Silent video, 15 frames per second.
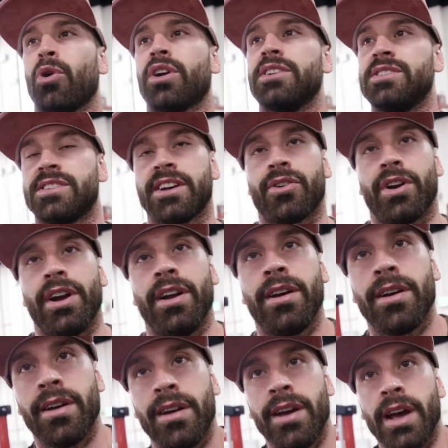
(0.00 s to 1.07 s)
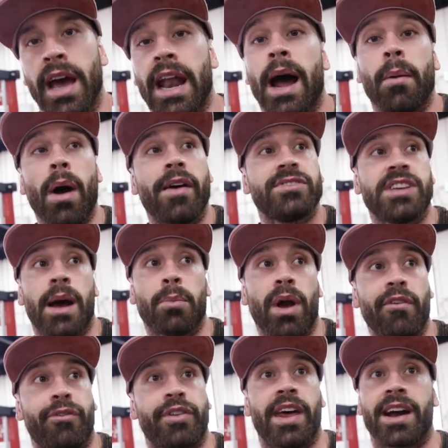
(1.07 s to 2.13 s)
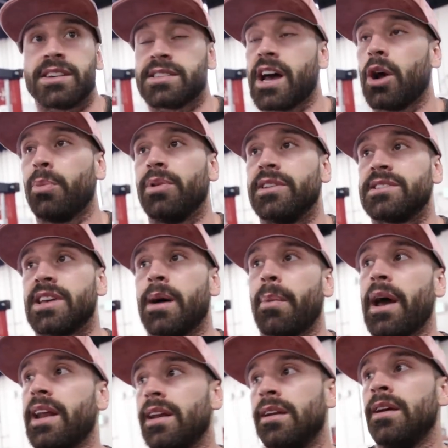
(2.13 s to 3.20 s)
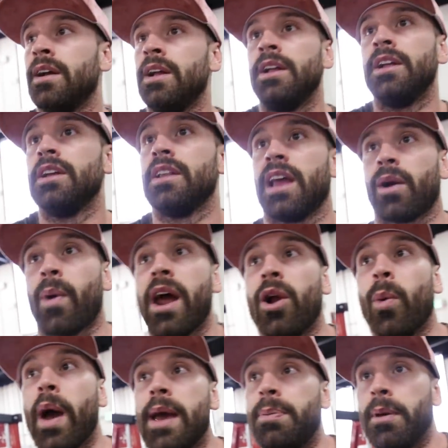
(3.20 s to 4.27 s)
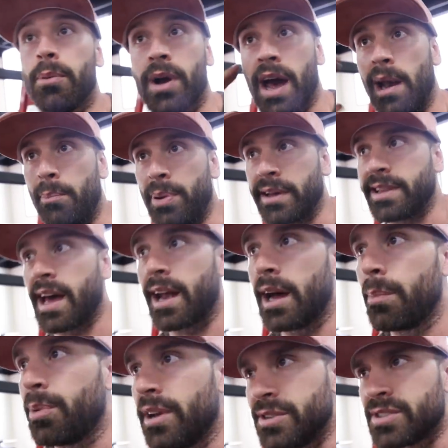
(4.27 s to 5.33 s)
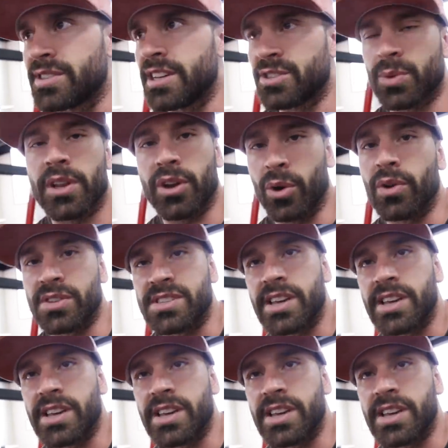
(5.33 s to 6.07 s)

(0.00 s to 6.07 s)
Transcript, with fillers: more considerate. And I'm, obviously I'm grateful for that because I opened this up. I didn't, like right away people kind of picked that up and it's, it's really cool to